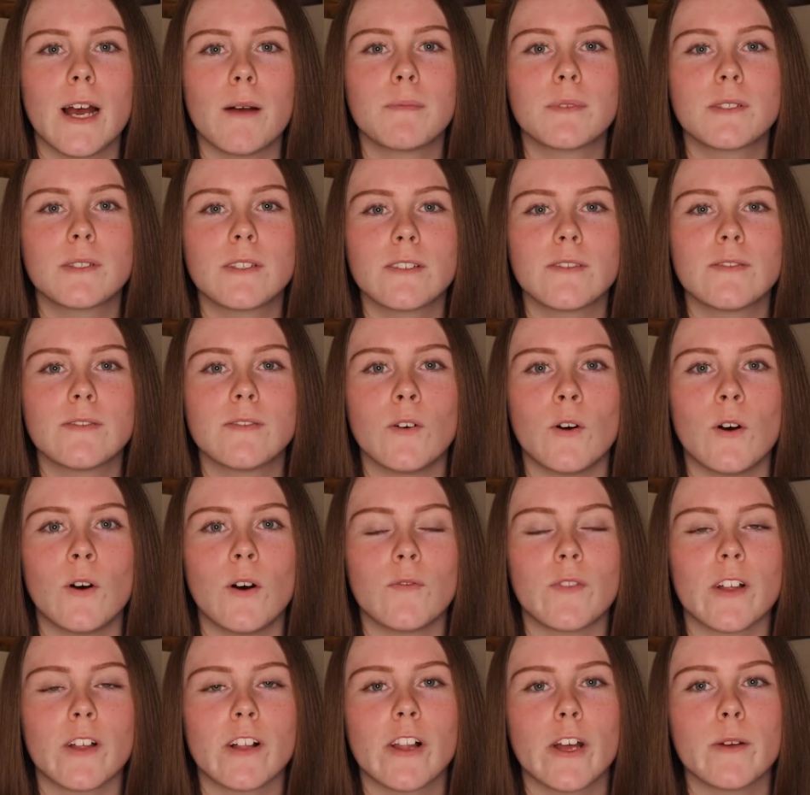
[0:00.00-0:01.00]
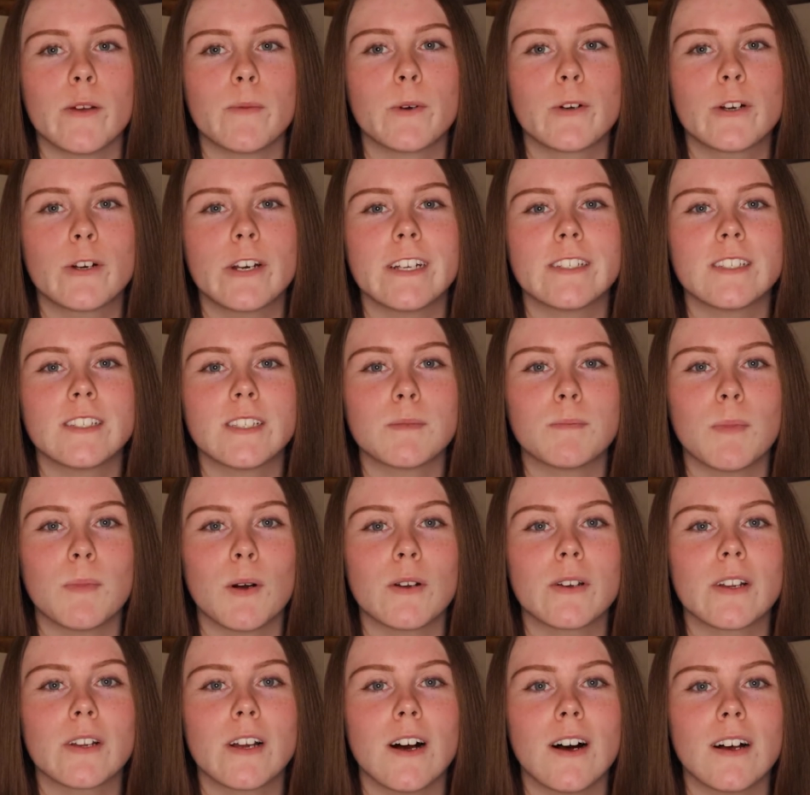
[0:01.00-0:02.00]
episode four of the Global Creators
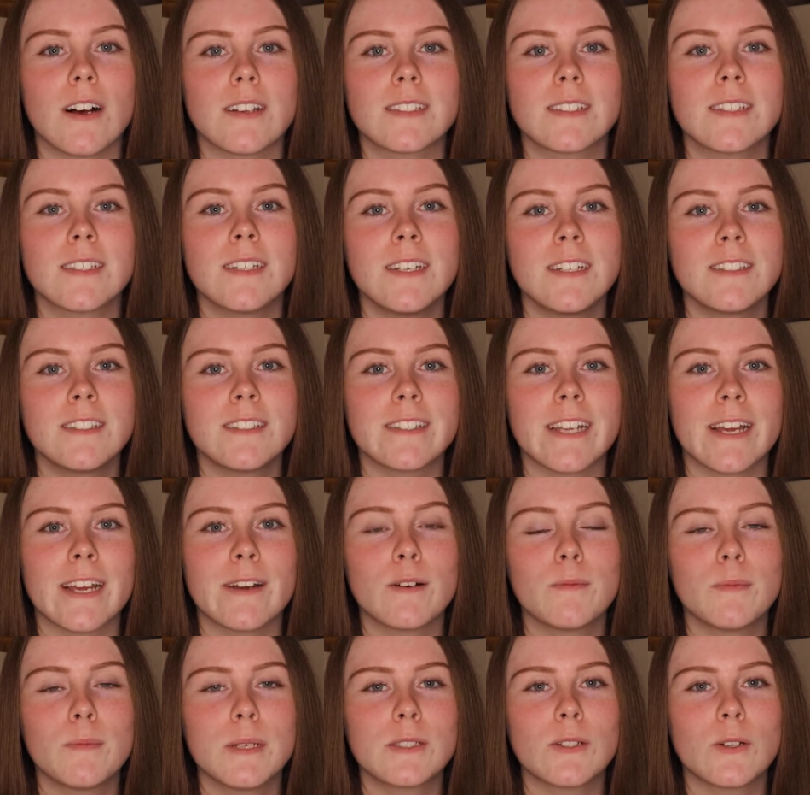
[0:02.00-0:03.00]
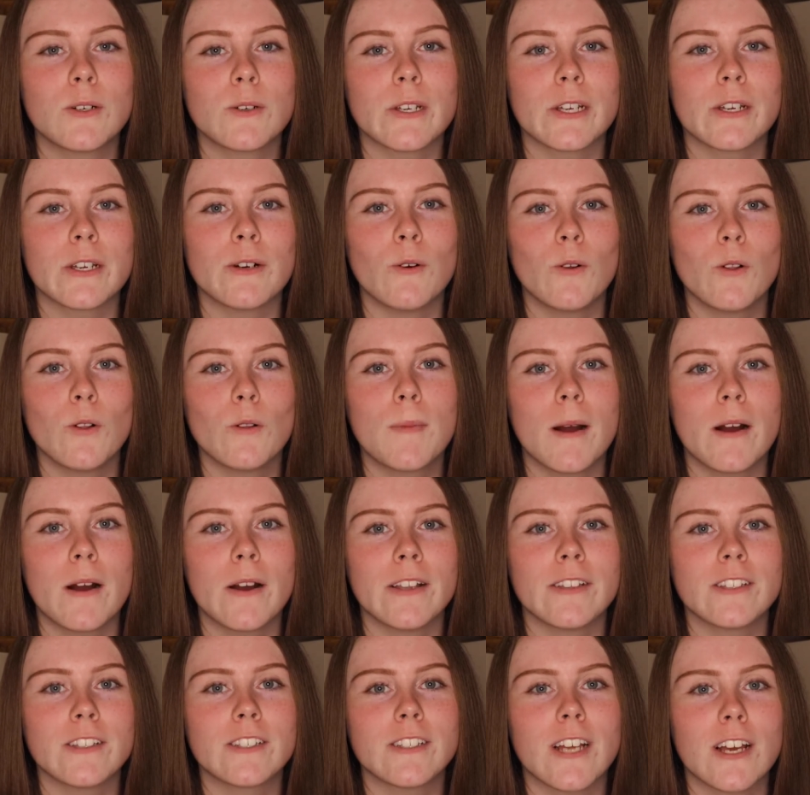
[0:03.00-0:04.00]
Podcast. Today we'll be talking all
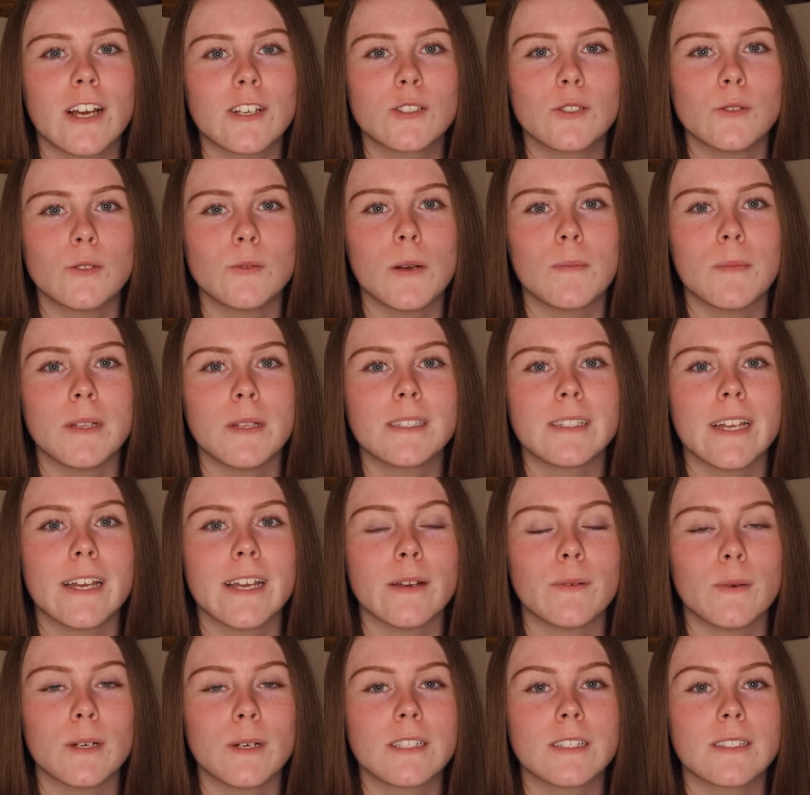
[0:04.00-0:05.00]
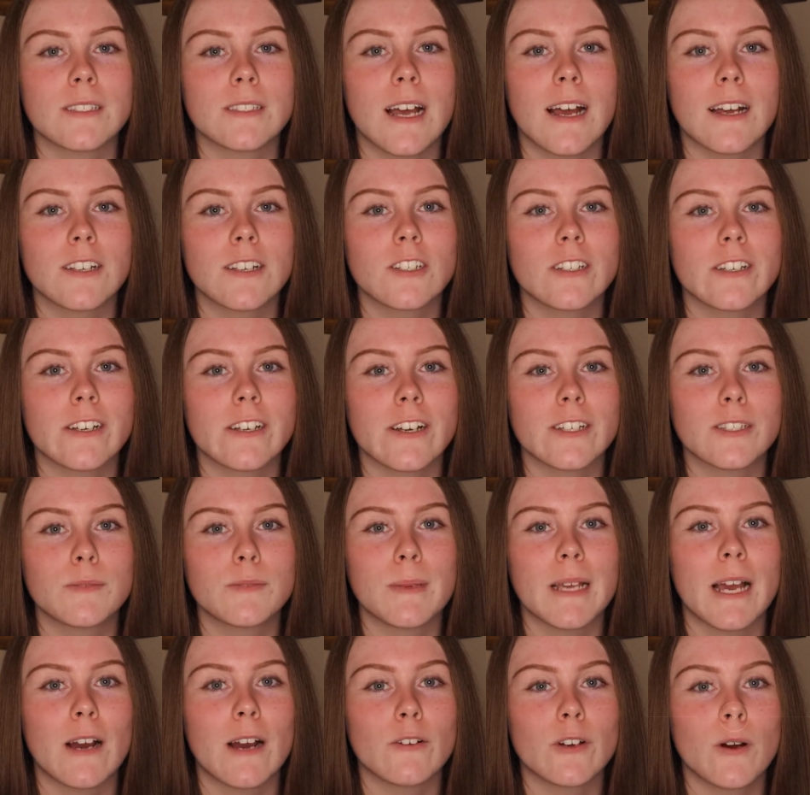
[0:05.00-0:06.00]
about International Women's Day, which is actually going
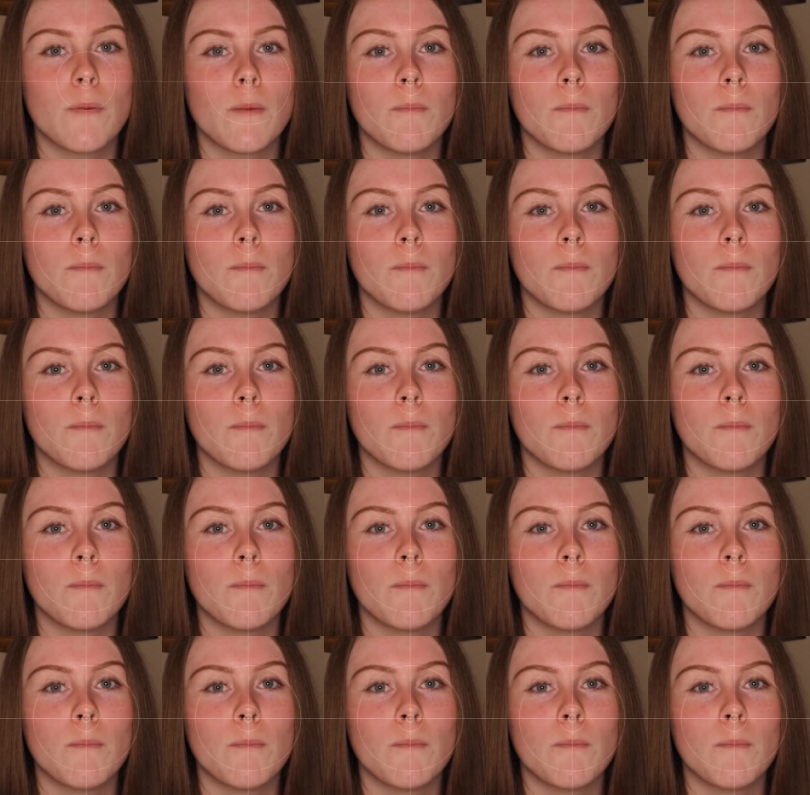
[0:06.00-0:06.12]
to be held